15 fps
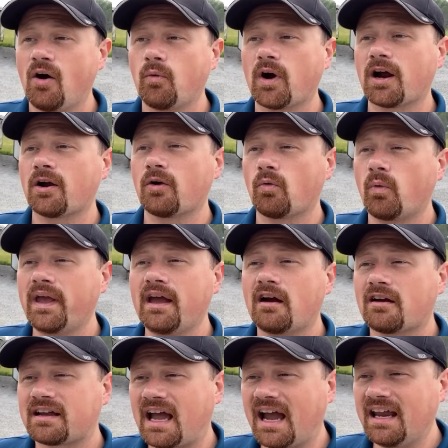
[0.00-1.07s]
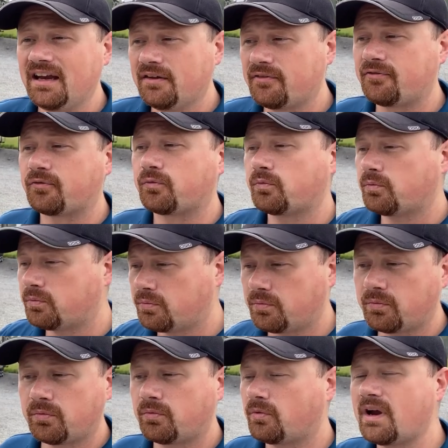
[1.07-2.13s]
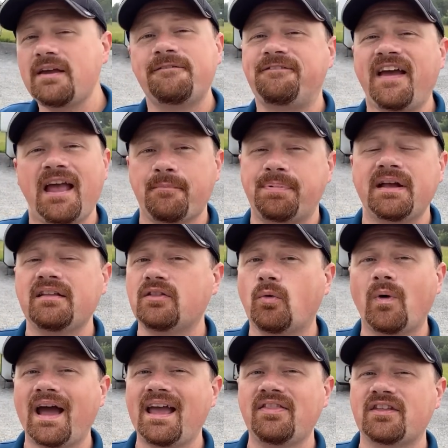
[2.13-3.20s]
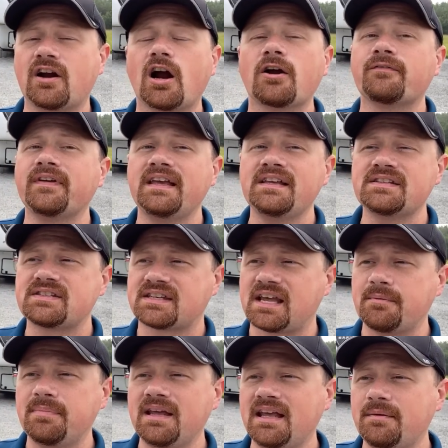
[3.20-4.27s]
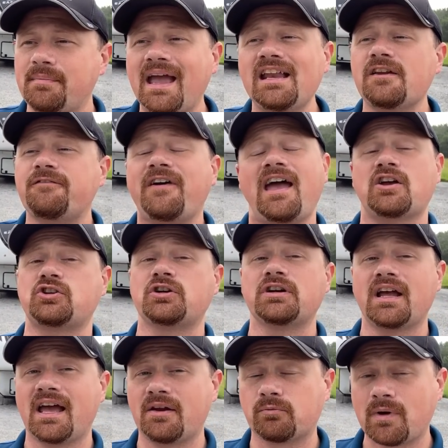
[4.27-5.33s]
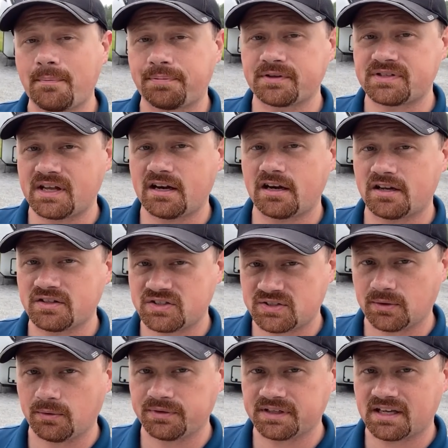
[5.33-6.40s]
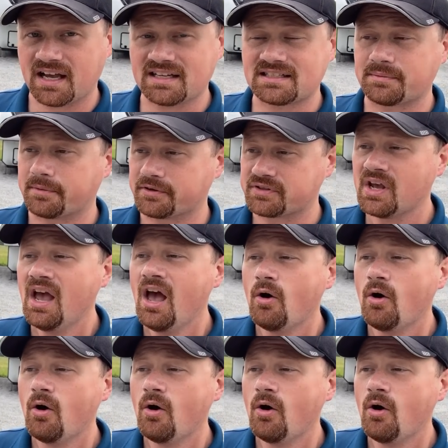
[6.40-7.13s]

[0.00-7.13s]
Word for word: where we are kind of revamping the way that RVs can be manufactured and represented and sold to customers.